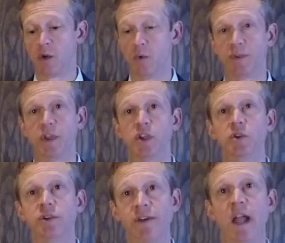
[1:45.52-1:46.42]
So with the
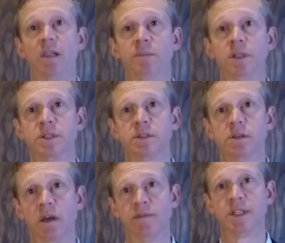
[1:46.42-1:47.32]
new developments
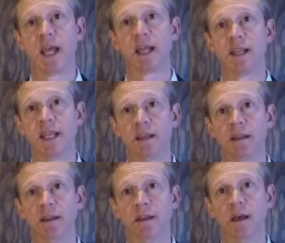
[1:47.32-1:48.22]
of the technique,
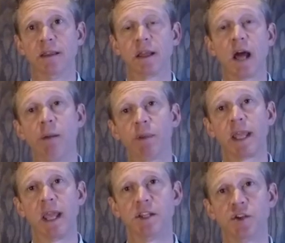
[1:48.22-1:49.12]
the
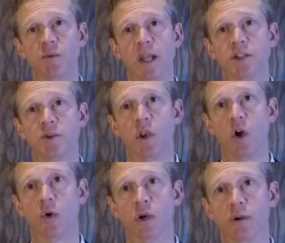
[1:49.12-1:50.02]
complication rates are
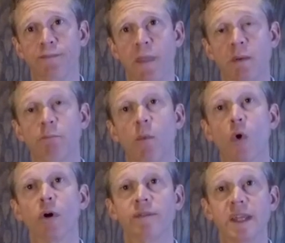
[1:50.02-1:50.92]
lower,
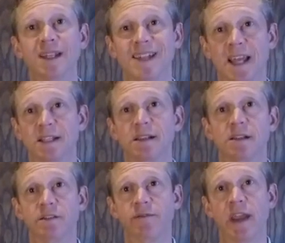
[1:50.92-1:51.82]
more of the intestine
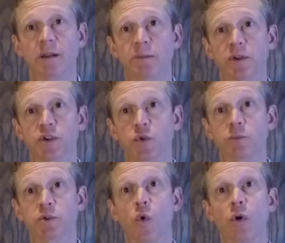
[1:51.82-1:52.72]
is available to
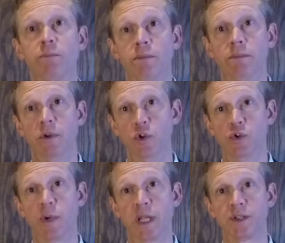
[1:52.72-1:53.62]
absorb
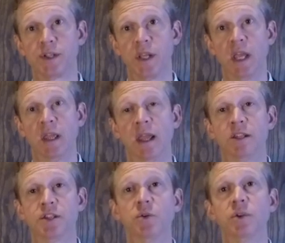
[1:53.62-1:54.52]
nutrients,
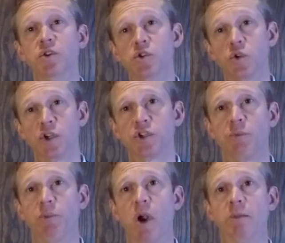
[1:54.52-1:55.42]
and so the
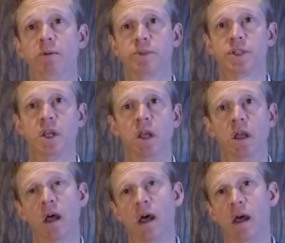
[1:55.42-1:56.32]
nutritional problems
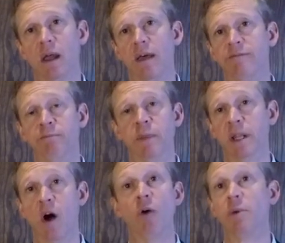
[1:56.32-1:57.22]
have
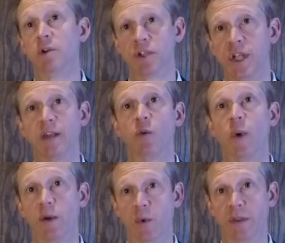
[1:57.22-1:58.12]
been almost done
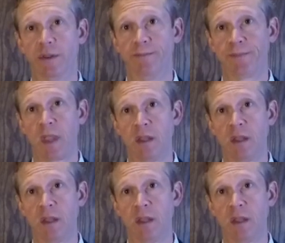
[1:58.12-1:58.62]
away with.